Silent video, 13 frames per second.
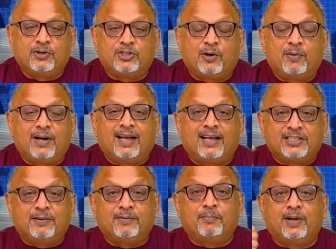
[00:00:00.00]
showed
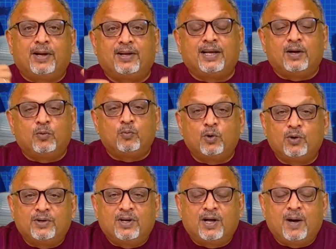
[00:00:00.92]
Egypt building a
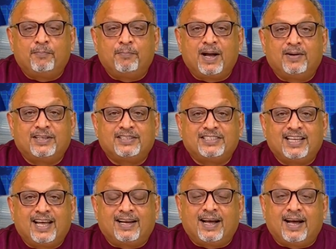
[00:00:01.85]
walled compound in
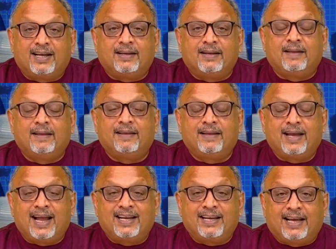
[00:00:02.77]
Sinai,
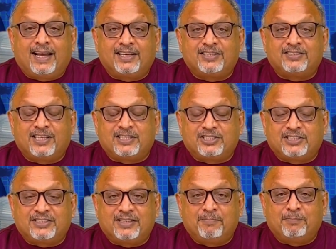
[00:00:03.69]
likely a
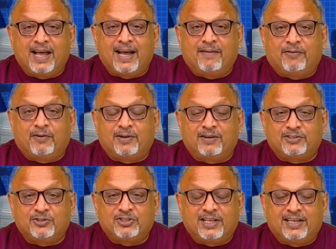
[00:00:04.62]
contingency plan for
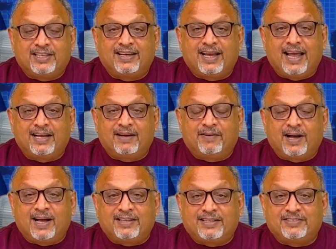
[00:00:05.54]
refugees if
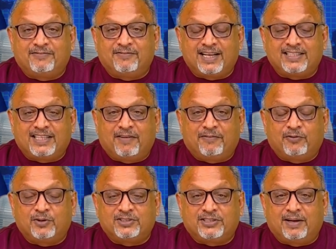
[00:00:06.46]
Gaza's fighting
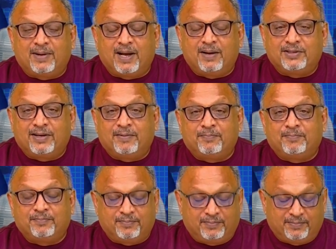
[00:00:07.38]
forced them out.
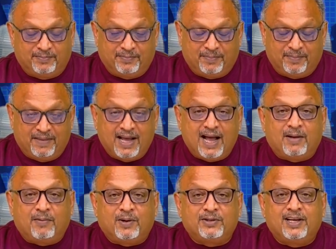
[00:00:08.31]

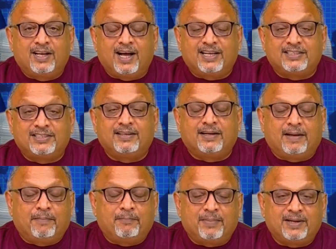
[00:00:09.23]
Cairo denies it,
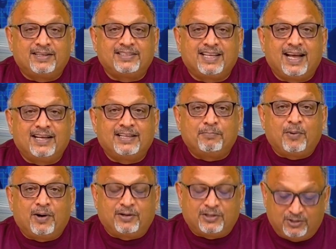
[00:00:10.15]
but the signs
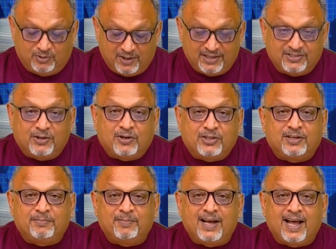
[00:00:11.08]
point to US
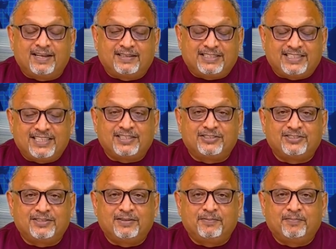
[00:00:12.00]
urging behind the scenes.